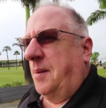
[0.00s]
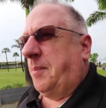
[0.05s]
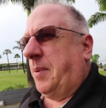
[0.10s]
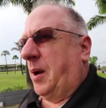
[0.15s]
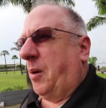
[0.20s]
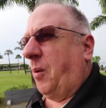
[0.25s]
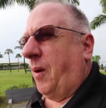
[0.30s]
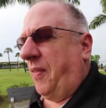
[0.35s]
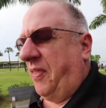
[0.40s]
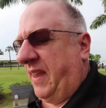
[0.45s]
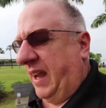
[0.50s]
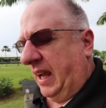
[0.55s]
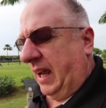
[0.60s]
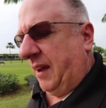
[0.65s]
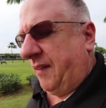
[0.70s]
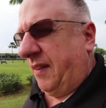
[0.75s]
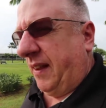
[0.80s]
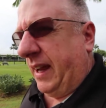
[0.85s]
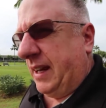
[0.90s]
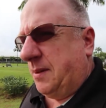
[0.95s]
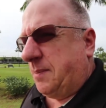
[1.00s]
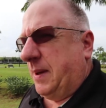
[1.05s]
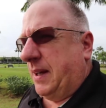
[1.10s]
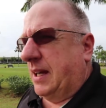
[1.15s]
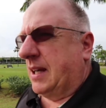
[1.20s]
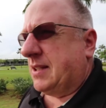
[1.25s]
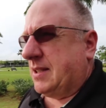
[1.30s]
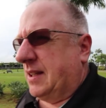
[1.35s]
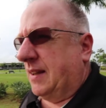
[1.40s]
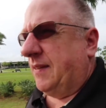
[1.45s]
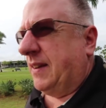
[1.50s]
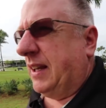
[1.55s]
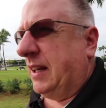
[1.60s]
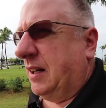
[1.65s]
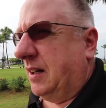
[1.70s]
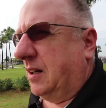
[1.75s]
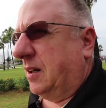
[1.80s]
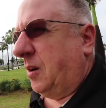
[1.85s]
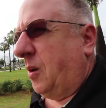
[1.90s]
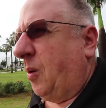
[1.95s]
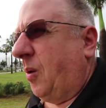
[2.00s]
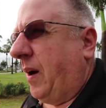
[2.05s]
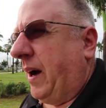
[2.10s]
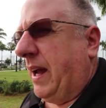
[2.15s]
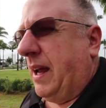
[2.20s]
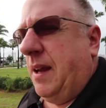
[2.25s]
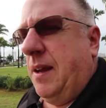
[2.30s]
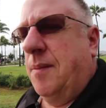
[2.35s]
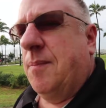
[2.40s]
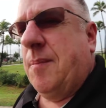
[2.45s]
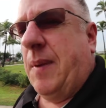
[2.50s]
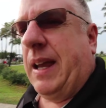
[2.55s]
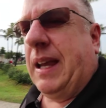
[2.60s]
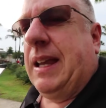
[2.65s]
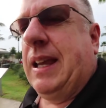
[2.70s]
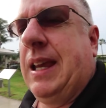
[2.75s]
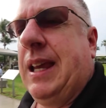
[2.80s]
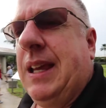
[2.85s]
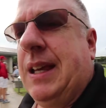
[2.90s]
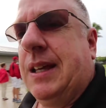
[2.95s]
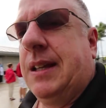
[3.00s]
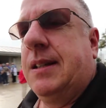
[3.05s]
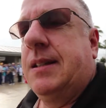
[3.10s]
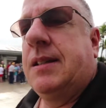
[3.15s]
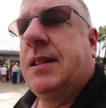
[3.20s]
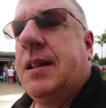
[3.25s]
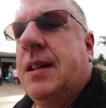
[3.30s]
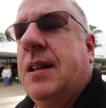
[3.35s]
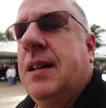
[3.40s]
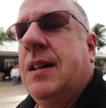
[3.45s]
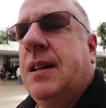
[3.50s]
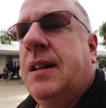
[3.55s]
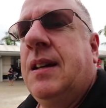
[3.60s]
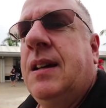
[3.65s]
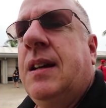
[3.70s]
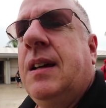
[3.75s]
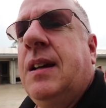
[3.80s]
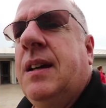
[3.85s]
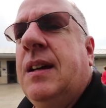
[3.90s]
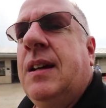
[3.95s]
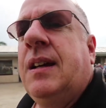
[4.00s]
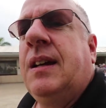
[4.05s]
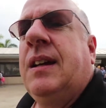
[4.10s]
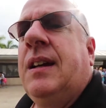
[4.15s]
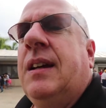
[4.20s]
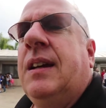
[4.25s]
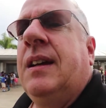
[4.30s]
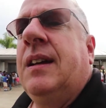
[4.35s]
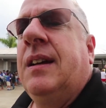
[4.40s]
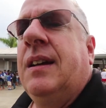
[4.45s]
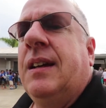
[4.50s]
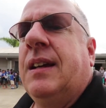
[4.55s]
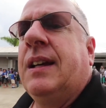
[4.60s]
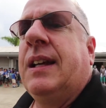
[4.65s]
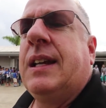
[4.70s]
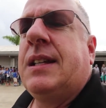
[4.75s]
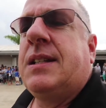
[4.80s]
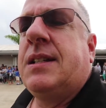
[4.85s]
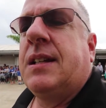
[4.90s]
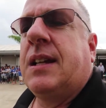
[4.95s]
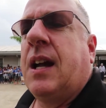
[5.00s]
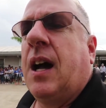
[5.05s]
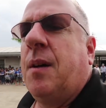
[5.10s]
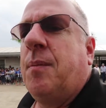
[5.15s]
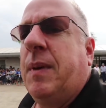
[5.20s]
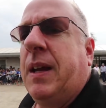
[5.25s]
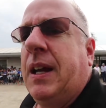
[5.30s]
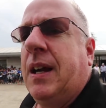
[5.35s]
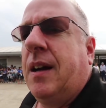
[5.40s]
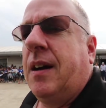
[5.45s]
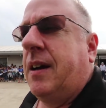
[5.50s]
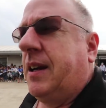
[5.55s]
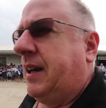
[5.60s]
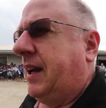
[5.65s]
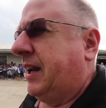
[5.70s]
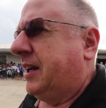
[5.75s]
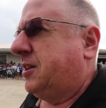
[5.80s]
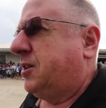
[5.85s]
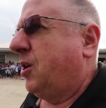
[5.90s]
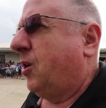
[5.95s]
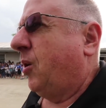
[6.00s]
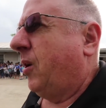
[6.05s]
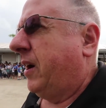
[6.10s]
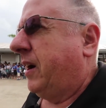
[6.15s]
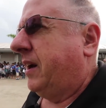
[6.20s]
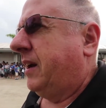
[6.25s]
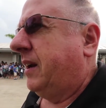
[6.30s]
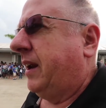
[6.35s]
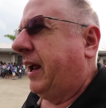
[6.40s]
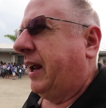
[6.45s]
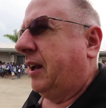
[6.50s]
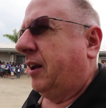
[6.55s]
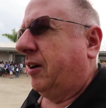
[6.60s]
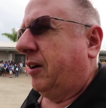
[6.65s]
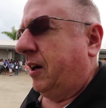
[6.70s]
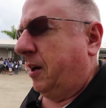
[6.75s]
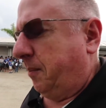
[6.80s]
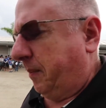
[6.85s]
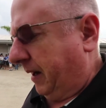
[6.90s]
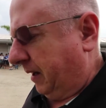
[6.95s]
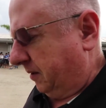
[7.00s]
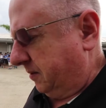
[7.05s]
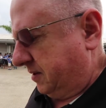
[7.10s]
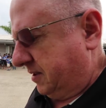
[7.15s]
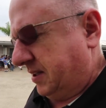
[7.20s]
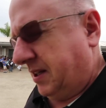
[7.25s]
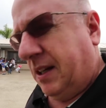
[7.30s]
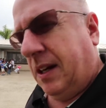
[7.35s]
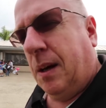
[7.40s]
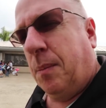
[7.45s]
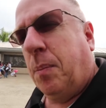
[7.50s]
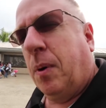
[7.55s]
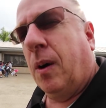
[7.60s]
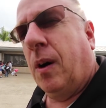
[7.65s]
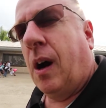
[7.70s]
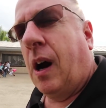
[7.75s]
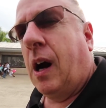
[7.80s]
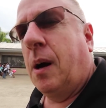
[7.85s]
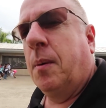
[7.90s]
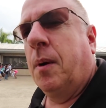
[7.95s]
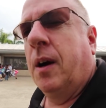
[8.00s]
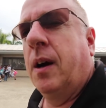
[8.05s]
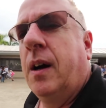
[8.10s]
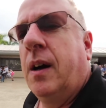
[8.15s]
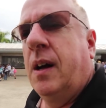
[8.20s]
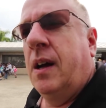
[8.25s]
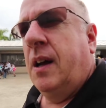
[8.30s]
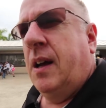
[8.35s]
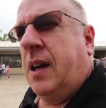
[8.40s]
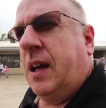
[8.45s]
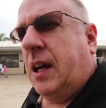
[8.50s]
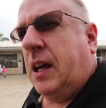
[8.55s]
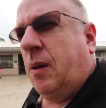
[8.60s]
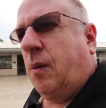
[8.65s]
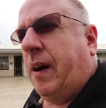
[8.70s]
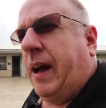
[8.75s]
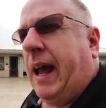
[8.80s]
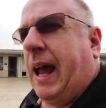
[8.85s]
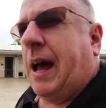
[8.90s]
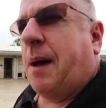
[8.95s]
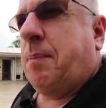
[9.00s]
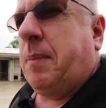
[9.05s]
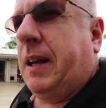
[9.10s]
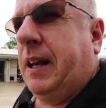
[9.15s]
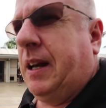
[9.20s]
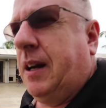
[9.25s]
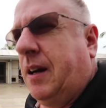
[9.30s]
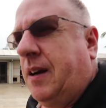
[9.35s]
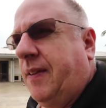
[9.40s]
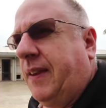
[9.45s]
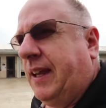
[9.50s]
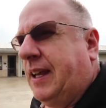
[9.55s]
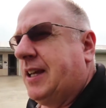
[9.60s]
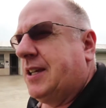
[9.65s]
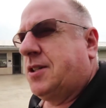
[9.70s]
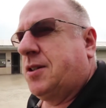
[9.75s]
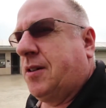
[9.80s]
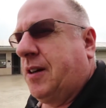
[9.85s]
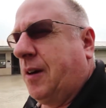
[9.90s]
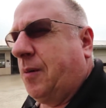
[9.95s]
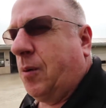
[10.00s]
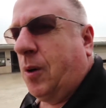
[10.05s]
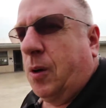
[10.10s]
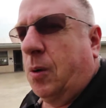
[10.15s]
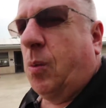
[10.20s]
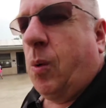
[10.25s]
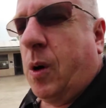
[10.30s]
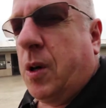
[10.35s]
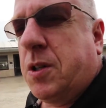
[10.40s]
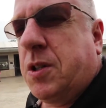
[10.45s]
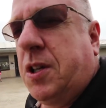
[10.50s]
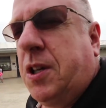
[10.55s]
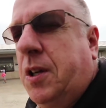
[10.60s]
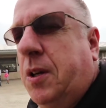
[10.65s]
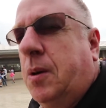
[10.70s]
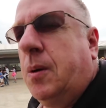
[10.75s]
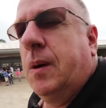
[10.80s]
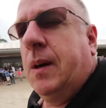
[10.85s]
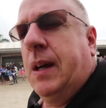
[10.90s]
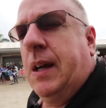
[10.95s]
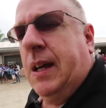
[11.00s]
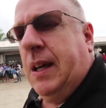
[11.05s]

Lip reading: But one thing I've liked, because living here in Hawaii, my kids get to come here and tour and learn about Pearl Harbor and what happened here in the history of World War II.